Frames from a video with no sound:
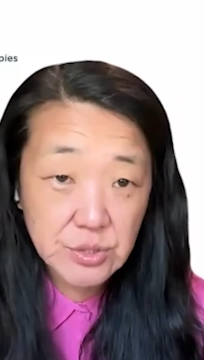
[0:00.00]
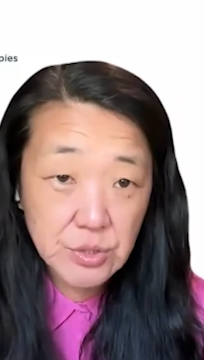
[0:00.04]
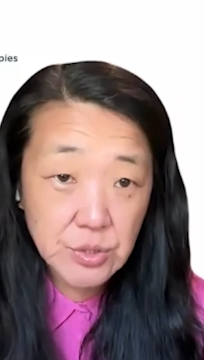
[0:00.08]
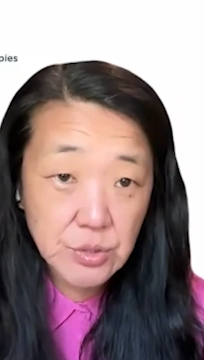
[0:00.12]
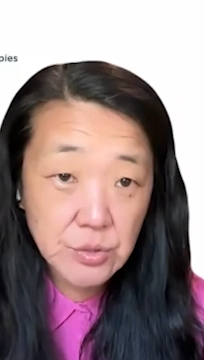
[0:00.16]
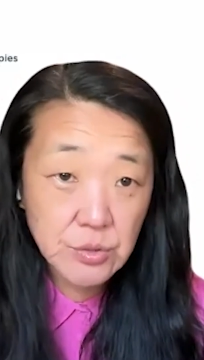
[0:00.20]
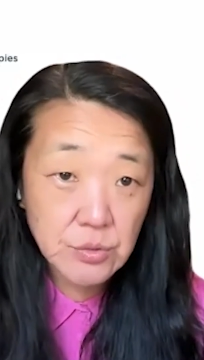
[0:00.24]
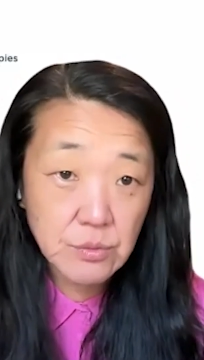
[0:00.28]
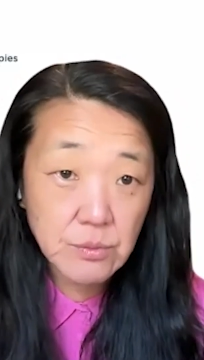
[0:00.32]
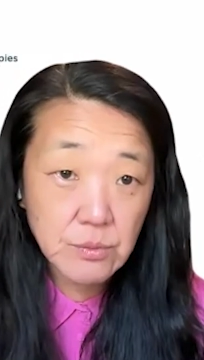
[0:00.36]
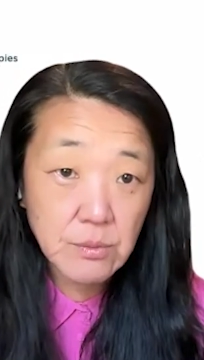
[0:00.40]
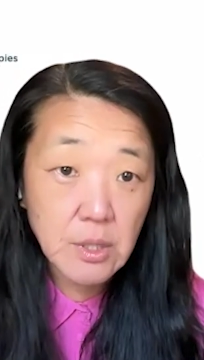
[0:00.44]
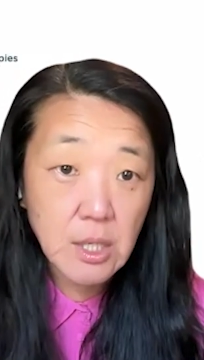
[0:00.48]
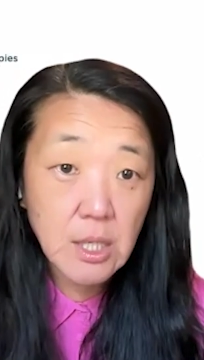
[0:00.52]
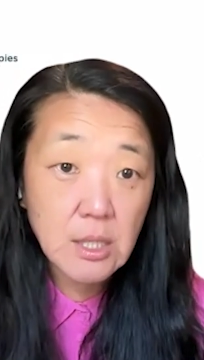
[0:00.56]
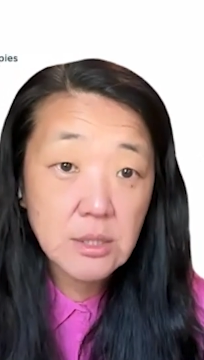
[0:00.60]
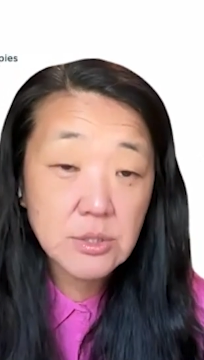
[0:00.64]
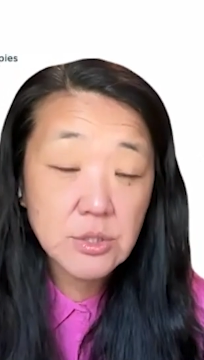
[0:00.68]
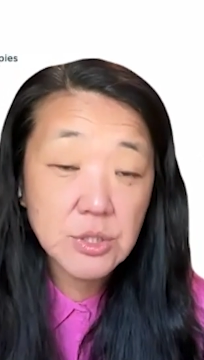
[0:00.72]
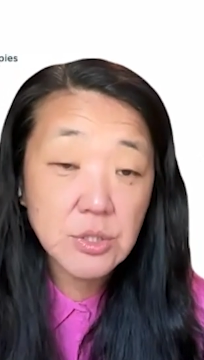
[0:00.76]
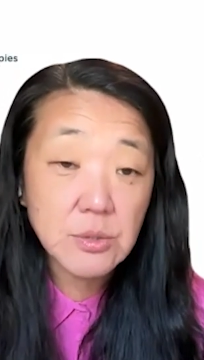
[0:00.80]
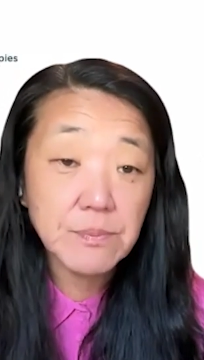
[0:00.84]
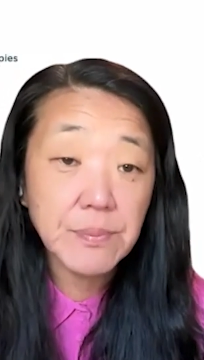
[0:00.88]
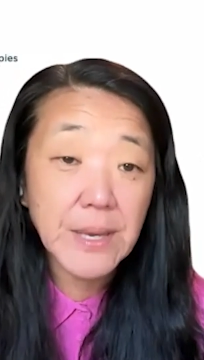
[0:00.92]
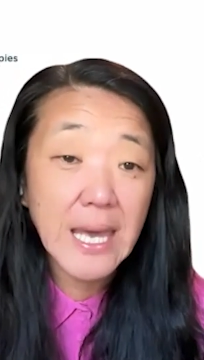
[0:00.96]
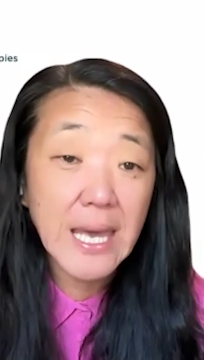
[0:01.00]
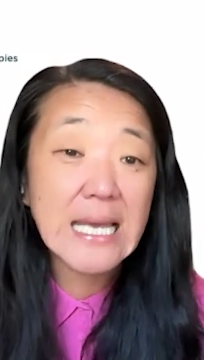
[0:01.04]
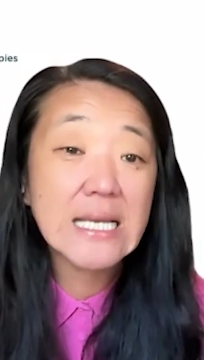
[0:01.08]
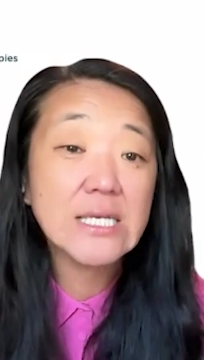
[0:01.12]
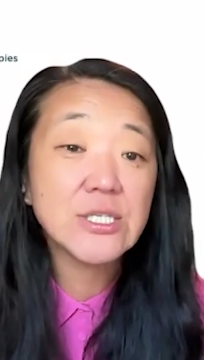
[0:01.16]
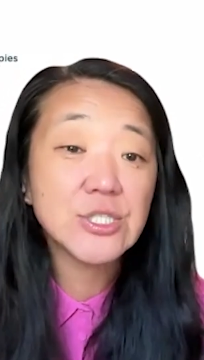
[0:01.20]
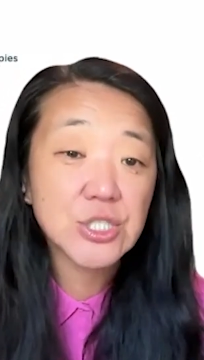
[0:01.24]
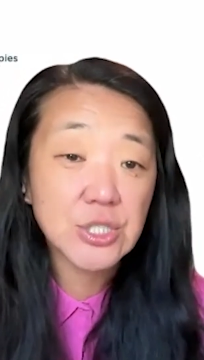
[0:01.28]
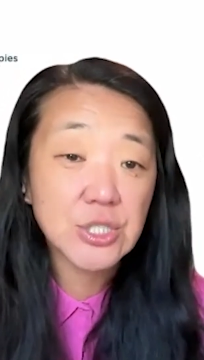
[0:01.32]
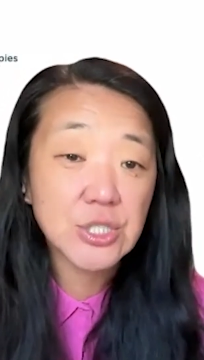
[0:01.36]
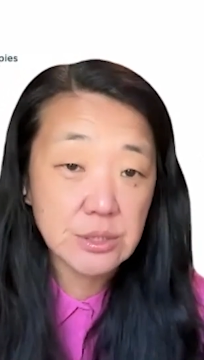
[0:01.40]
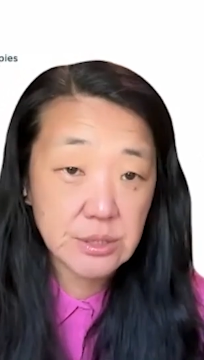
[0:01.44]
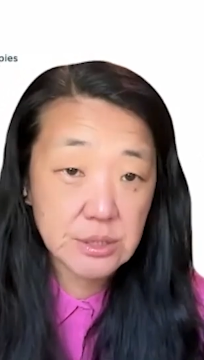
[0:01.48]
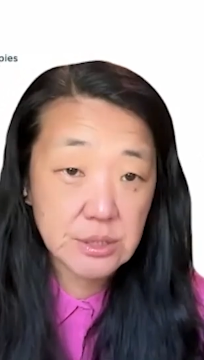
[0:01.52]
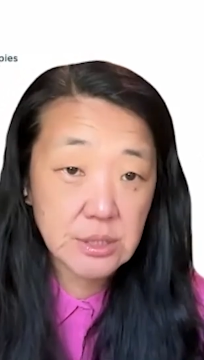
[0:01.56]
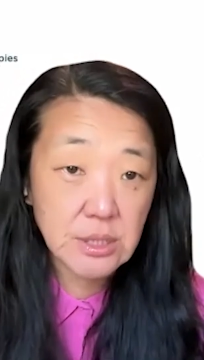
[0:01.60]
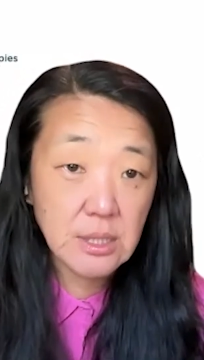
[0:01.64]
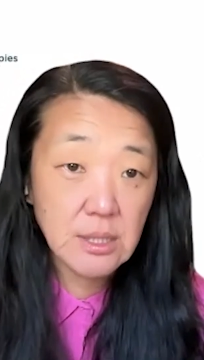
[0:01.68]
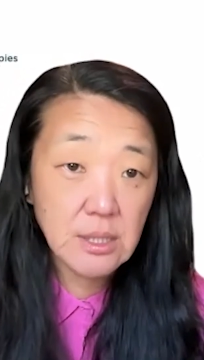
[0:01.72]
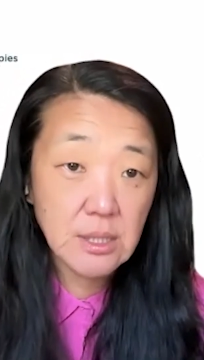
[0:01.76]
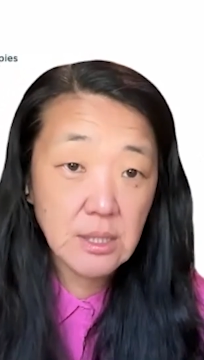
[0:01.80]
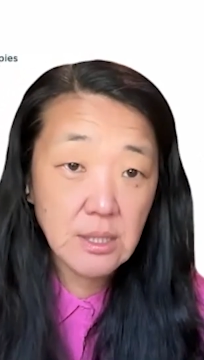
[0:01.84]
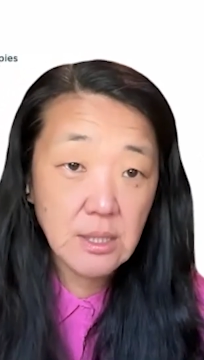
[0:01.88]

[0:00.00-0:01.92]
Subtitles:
to patients